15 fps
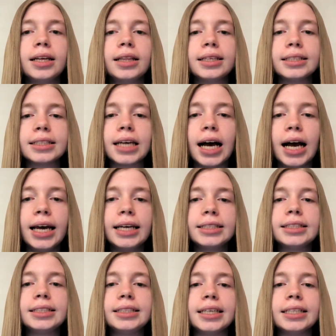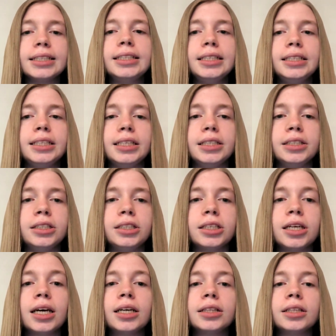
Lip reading: The sky has a dusty tinge,